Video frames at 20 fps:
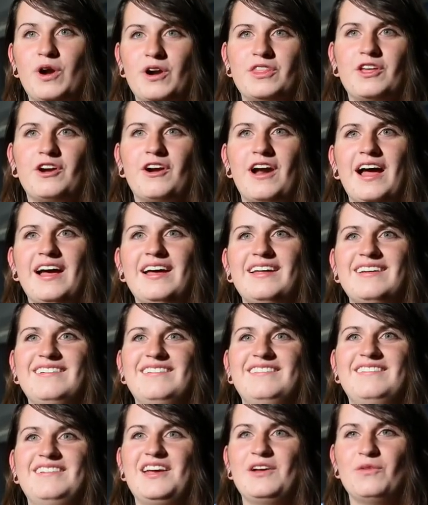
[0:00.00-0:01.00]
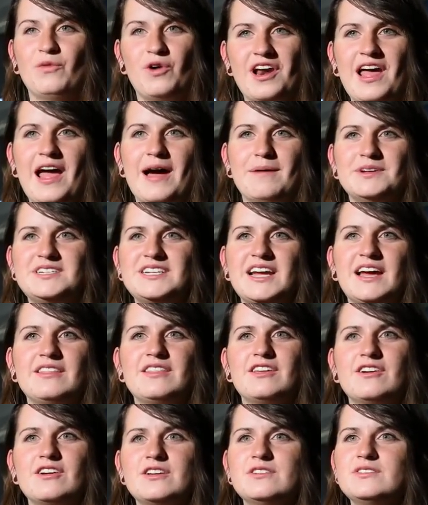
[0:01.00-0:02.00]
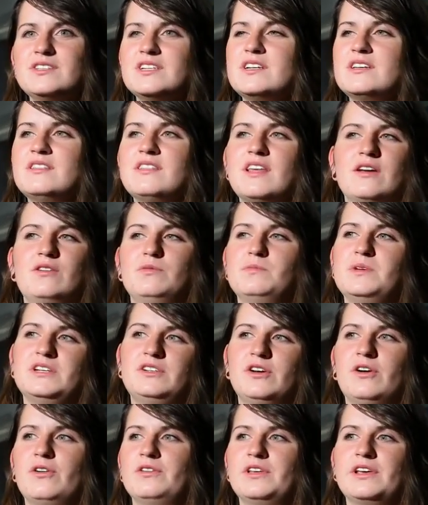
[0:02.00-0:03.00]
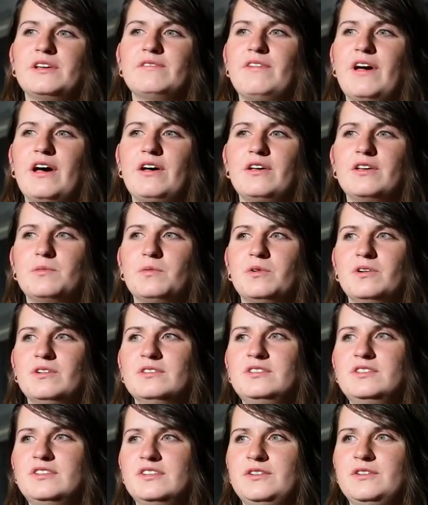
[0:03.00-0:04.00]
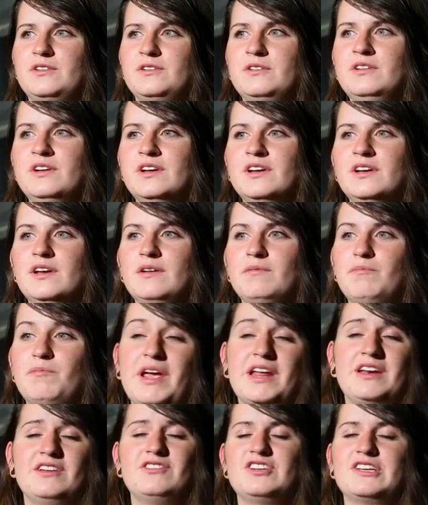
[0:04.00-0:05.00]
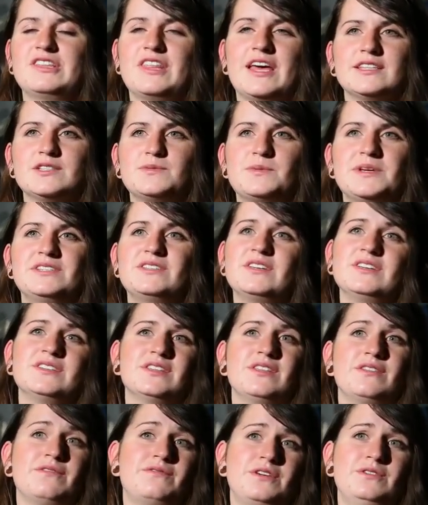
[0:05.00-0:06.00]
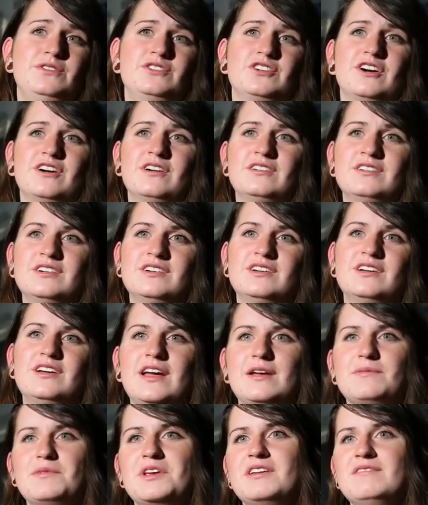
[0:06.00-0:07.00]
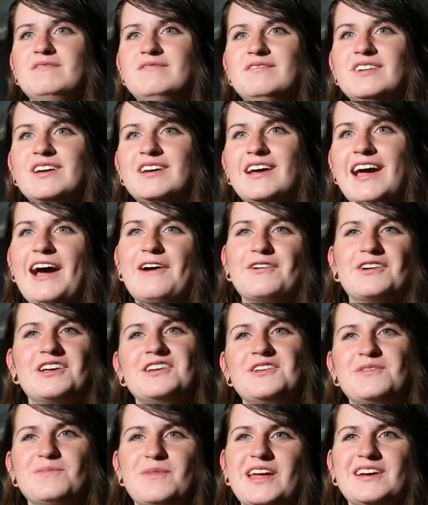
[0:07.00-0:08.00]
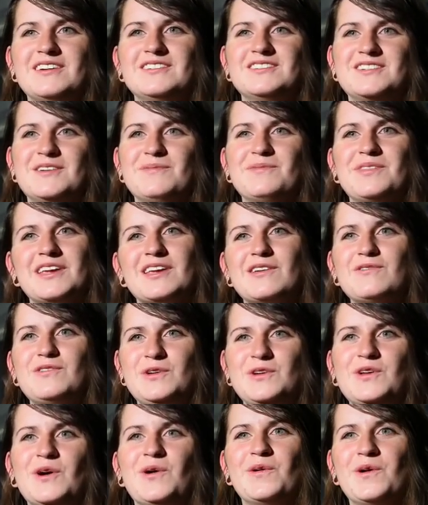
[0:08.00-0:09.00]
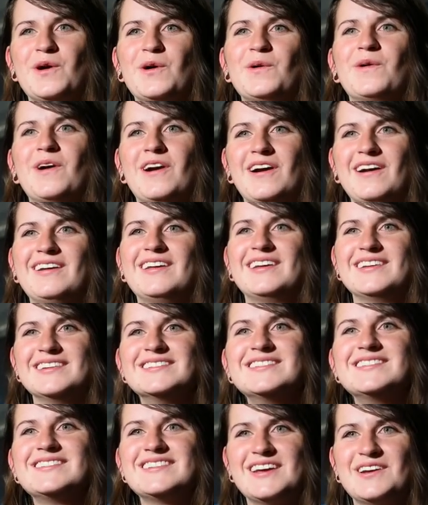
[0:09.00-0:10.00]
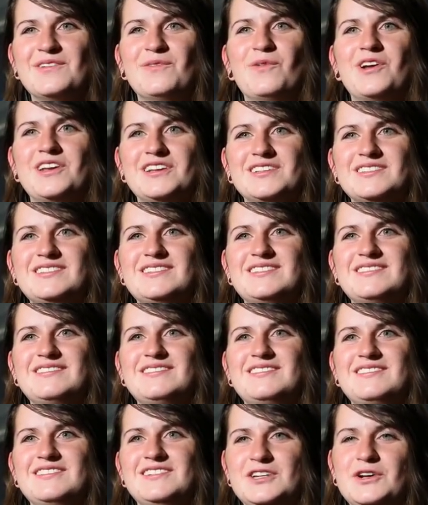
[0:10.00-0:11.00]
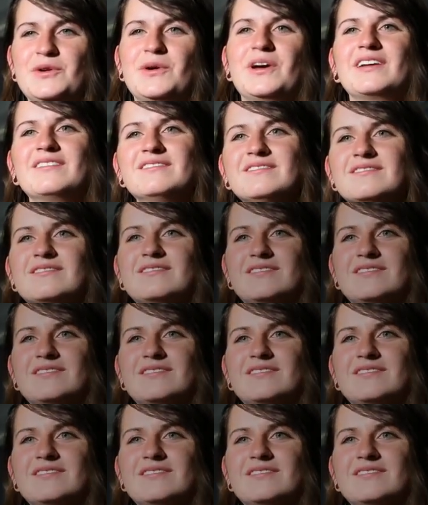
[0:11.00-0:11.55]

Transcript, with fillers: where they're at and what habitat they're using, that'll be totally invaluable to managing that species in the future. I mean, how can you manage something if you don't know where it is and what it's doing?